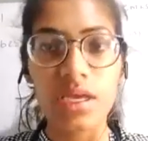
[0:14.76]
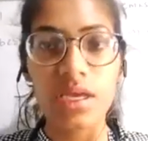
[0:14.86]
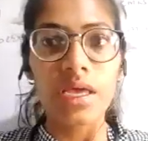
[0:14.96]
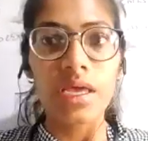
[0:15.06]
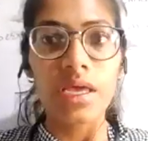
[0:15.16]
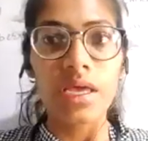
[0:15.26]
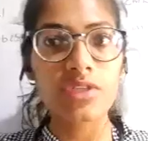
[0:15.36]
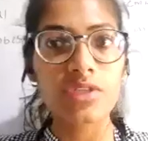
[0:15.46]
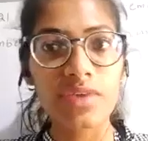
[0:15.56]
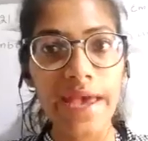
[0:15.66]
in which we
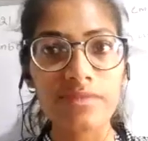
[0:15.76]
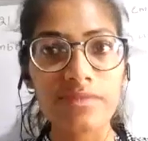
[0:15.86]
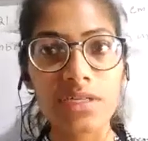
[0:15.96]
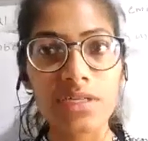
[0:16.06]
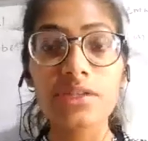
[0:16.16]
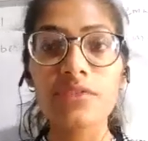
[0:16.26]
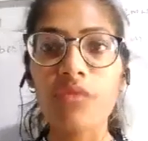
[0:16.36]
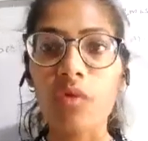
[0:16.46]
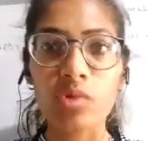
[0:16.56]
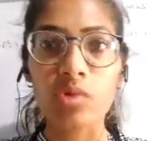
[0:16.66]
have studied the
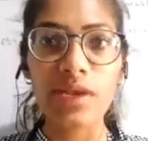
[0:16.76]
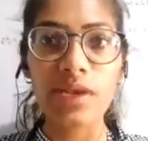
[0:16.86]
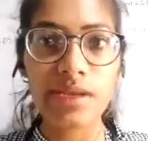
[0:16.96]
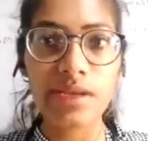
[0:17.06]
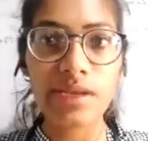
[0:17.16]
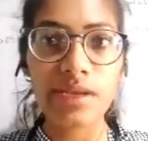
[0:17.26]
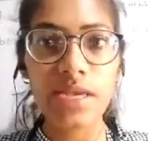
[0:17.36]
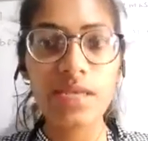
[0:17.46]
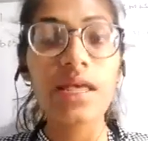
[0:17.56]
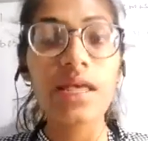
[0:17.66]
photoelectric effect
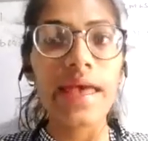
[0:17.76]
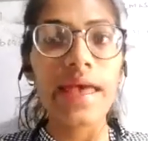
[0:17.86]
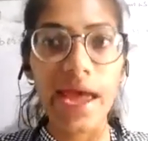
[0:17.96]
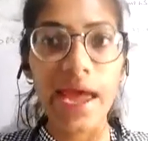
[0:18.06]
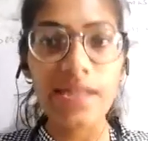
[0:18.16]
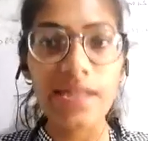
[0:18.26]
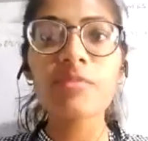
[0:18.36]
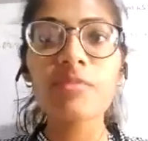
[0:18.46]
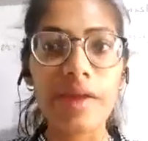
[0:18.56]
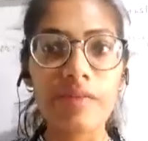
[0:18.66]
and the
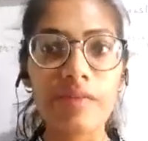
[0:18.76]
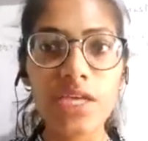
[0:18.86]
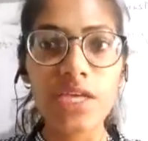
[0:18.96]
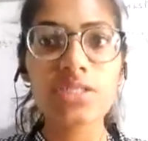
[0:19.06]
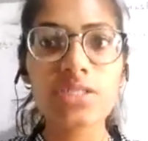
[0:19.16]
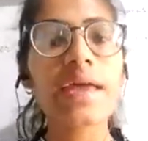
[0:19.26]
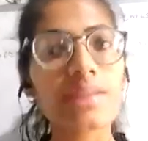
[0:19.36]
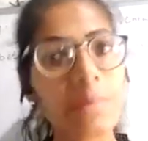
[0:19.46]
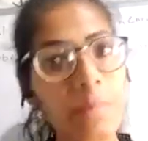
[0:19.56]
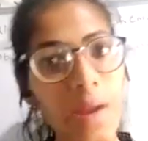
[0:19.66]
wave nature and the
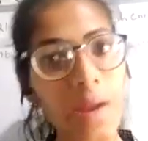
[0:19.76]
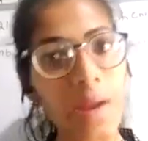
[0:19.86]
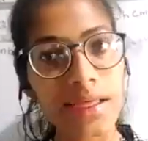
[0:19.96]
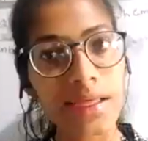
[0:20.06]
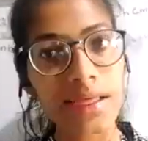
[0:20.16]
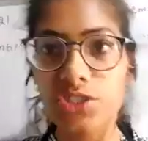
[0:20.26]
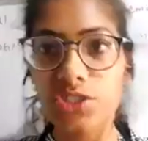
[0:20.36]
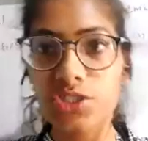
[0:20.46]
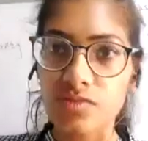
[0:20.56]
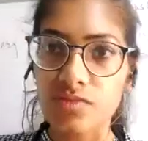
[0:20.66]
particle nature
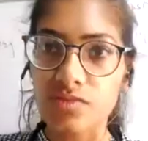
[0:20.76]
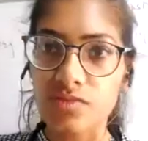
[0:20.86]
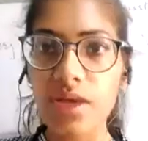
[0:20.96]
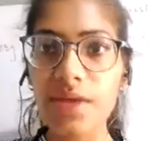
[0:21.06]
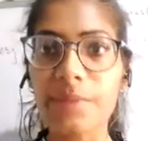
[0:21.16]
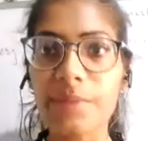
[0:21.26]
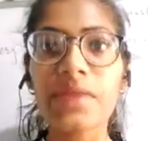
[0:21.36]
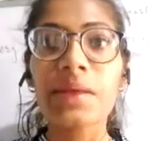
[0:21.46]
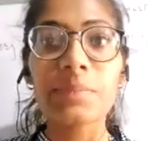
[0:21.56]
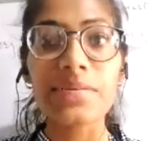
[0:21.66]
as well. Okay.
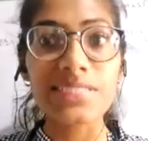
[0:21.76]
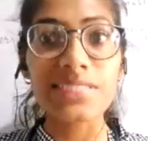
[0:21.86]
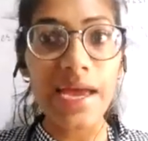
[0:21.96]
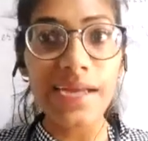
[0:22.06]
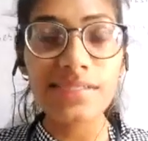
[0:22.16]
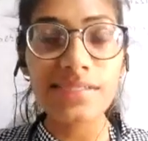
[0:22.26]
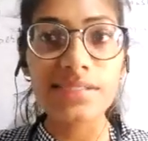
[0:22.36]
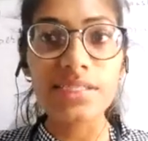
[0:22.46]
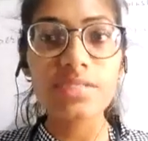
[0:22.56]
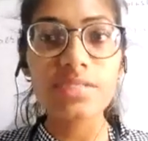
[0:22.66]
Besides
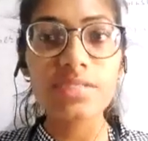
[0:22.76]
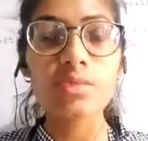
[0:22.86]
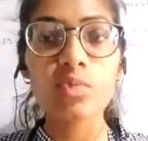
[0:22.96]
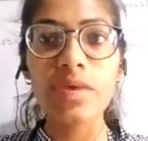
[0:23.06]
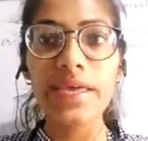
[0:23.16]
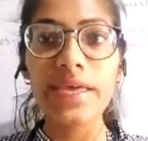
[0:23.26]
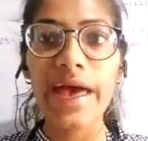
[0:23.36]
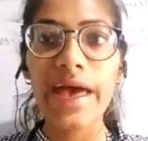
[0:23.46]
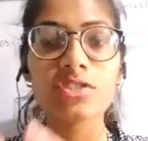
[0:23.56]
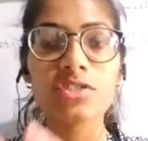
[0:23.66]
this, we have
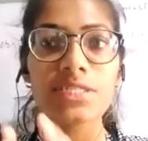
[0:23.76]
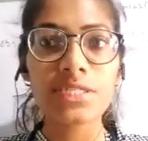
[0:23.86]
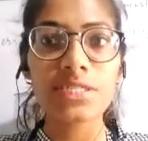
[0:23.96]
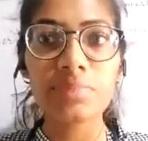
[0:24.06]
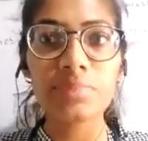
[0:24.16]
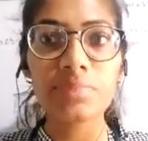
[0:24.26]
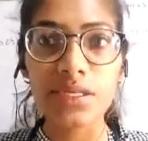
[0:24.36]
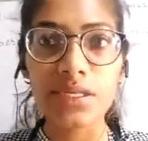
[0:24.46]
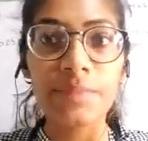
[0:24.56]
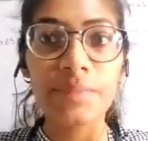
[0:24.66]
just completed
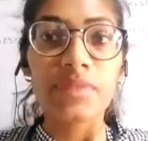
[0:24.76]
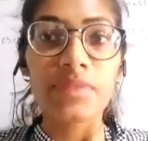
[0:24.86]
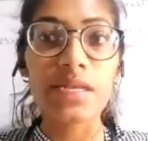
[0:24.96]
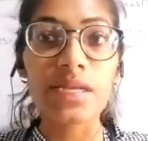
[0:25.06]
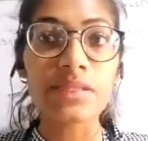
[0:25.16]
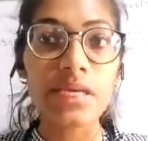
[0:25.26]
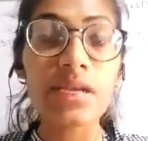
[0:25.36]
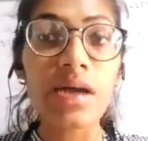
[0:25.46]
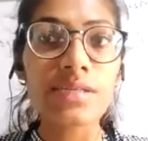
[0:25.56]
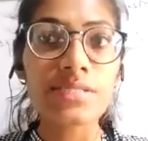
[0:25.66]
that there
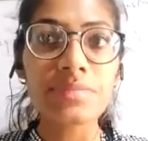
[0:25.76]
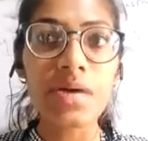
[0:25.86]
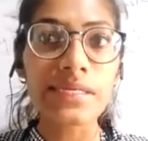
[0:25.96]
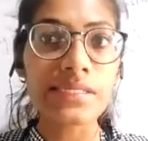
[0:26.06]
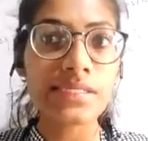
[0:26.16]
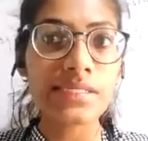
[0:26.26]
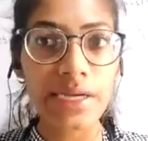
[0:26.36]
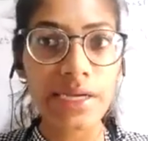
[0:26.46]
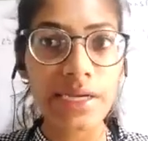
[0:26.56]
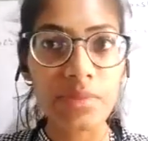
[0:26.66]
are some
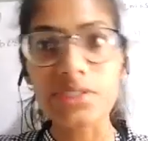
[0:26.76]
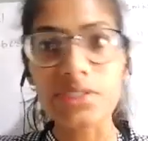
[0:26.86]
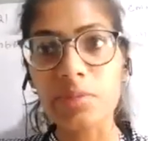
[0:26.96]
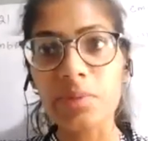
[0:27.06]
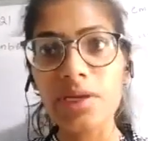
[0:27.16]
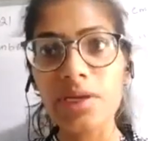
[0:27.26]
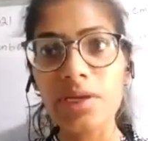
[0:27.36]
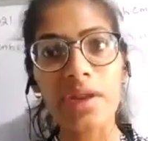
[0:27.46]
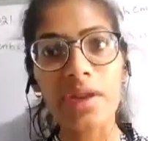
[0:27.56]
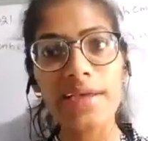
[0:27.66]
uncertainty principle
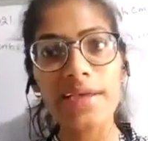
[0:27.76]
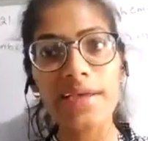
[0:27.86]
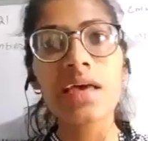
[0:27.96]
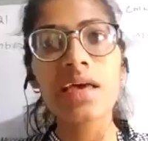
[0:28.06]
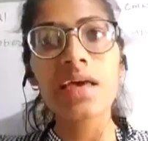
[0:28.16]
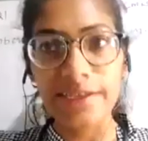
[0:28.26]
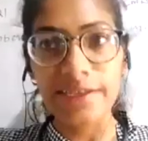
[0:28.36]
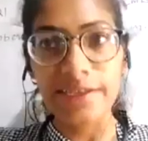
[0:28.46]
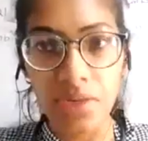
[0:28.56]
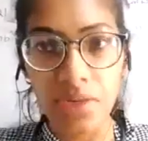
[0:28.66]
known as
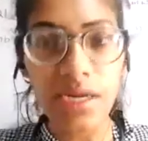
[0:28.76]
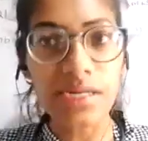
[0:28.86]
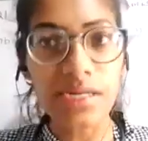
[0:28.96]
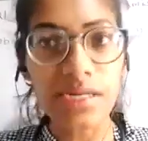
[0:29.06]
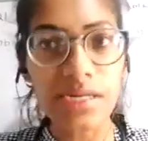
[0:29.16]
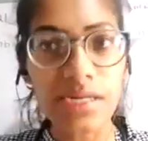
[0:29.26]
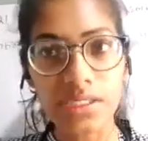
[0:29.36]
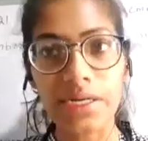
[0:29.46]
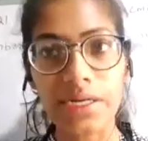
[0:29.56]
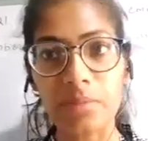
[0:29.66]
Hessenberg uncertainty
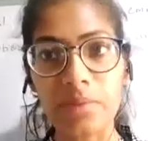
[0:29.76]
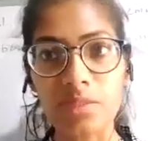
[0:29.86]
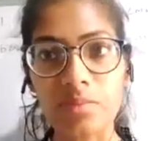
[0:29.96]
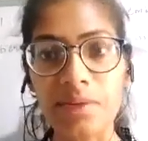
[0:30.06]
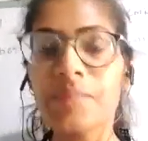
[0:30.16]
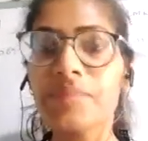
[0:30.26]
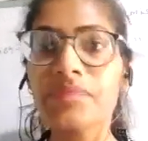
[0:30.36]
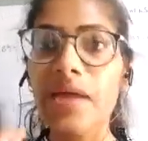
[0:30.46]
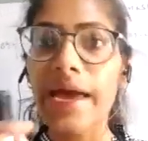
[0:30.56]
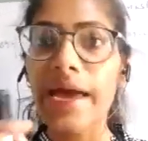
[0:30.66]
principle. I
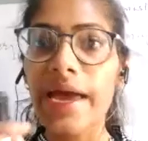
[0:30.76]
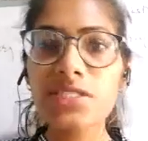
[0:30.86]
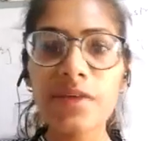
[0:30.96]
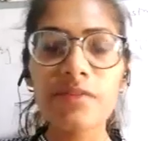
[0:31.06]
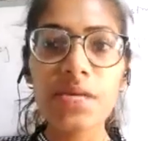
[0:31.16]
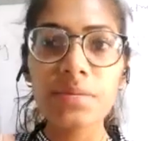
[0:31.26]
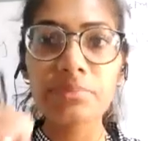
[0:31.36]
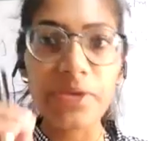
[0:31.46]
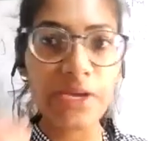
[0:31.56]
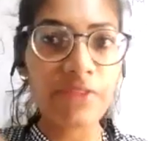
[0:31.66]
have just given a
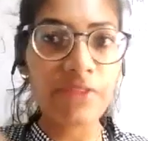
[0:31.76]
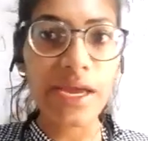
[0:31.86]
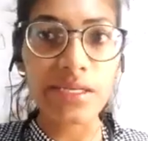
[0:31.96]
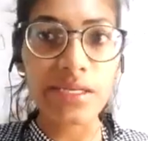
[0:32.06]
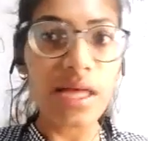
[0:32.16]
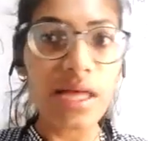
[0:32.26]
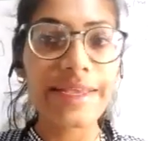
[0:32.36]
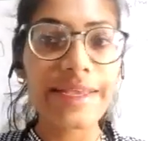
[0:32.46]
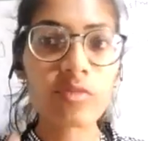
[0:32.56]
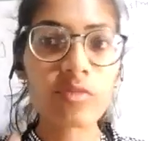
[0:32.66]
brief idea
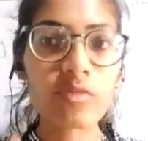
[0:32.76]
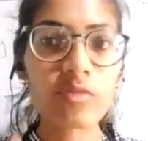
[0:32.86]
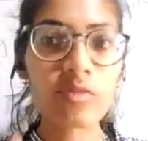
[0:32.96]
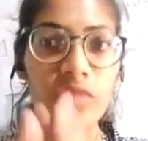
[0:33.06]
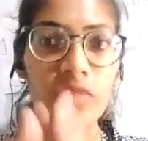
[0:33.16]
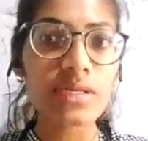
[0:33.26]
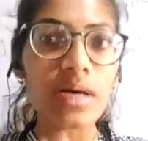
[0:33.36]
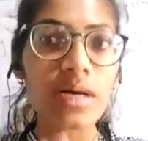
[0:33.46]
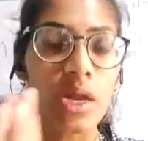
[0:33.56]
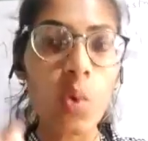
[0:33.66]
that
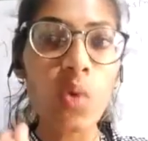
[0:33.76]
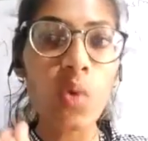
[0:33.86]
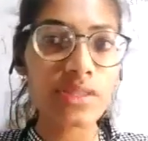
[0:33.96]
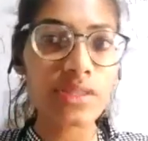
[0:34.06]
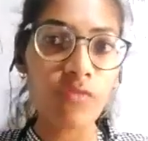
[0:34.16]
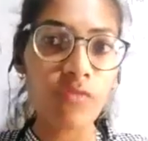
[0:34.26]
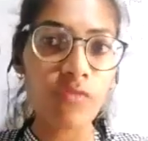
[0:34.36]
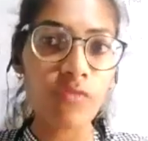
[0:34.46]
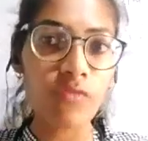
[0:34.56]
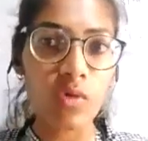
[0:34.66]
along with the
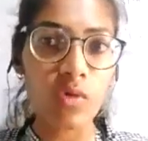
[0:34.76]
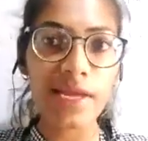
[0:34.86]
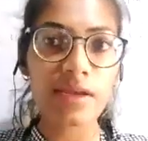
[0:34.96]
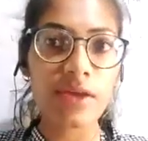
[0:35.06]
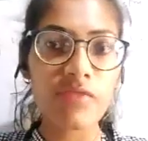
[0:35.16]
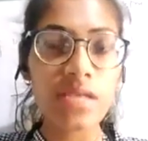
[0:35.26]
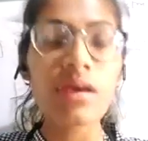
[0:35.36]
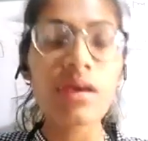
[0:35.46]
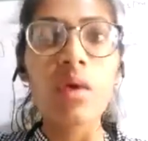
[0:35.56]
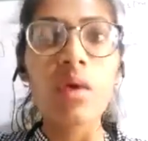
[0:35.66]
photoelectric effect,
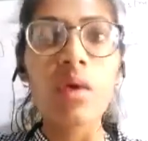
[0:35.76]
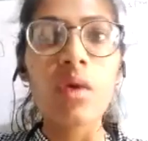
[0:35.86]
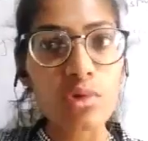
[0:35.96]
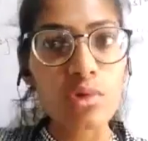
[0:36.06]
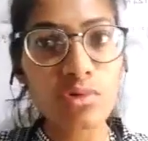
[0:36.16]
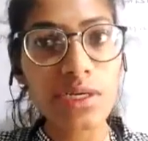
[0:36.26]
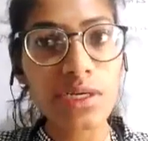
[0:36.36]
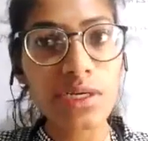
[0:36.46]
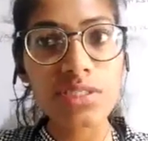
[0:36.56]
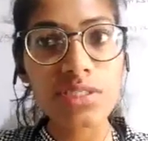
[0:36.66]
we also need to
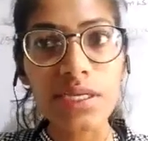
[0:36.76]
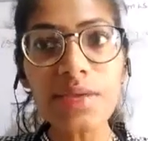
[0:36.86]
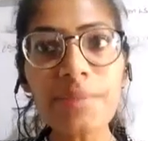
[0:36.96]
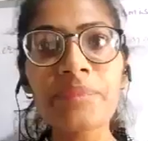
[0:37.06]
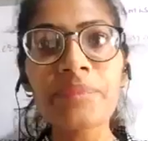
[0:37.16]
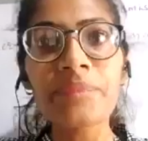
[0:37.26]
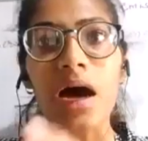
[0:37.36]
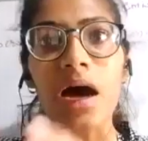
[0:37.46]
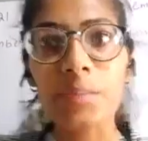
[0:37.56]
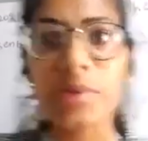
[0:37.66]
study our
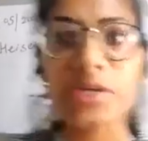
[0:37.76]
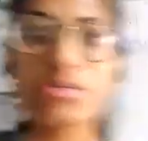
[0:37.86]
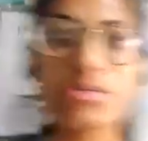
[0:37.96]
particular